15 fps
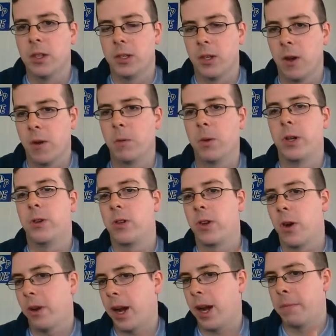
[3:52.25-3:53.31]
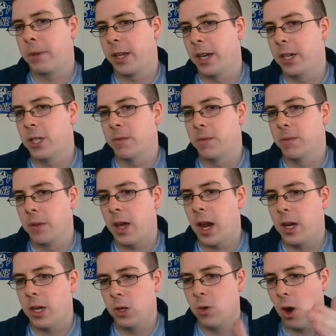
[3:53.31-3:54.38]
So when you code an application for
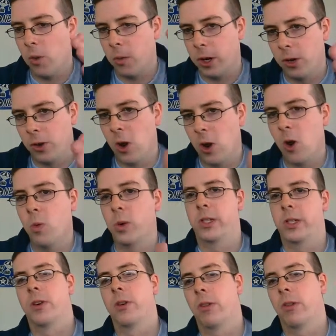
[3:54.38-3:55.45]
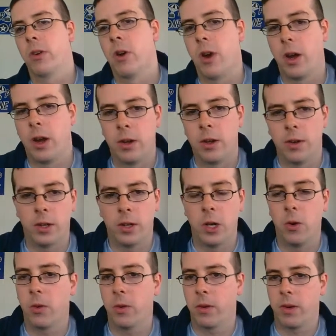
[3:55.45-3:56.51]
that, you already know what's under the hood.
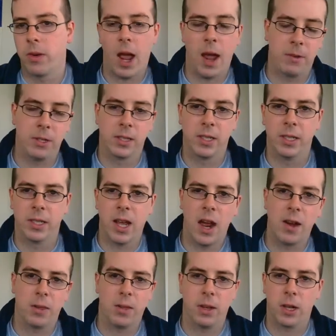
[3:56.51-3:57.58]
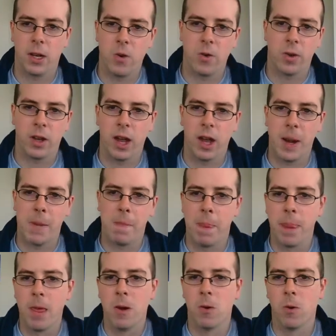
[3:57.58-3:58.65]
You don't have to sit down and think, okay,
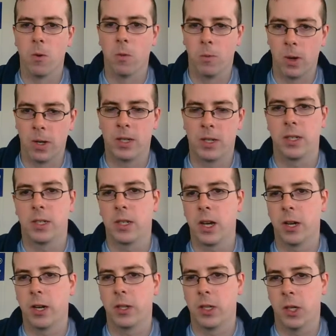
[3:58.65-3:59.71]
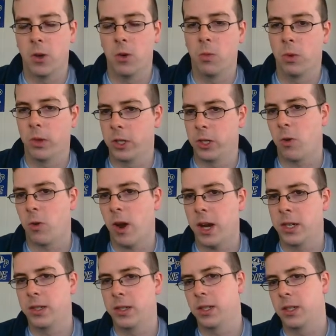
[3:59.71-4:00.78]
what's this going to do? Will this
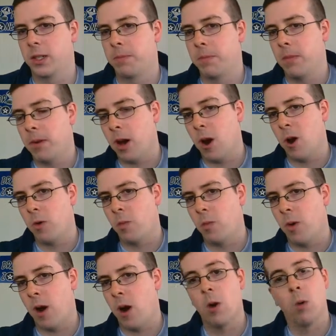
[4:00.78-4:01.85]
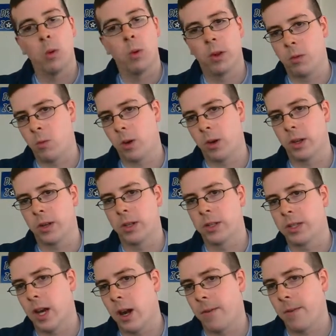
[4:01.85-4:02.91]
crash this hardware, or will it work on
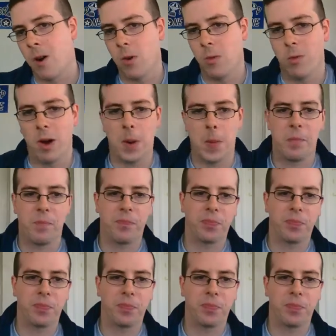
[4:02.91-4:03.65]
this kind of hardware?